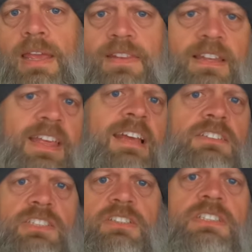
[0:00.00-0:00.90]
And then the
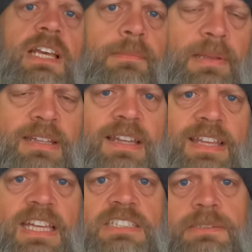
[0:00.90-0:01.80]
counselors come in,
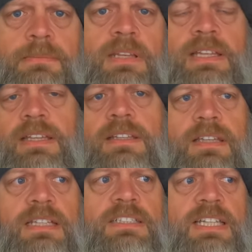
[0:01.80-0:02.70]
they catch them, they
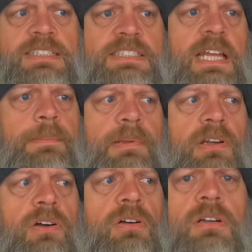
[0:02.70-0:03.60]
stop it
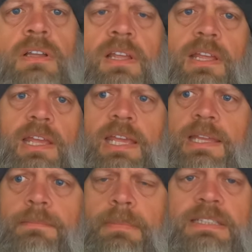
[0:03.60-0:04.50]
all,
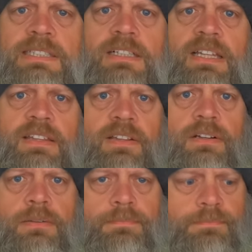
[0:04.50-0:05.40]
and basically
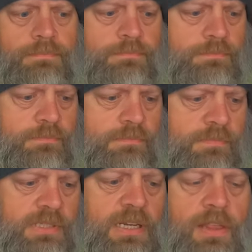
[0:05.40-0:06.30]
they're
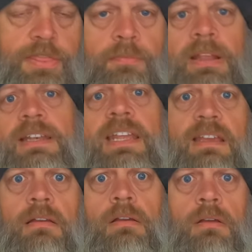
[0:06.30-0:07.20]
kind of
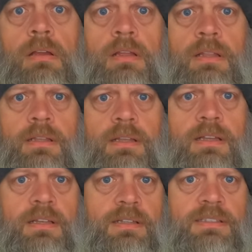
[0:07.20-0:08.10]
threatening
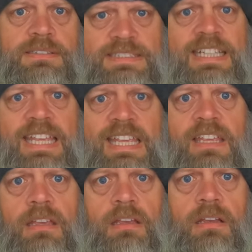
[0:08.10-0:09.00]
Ziggy,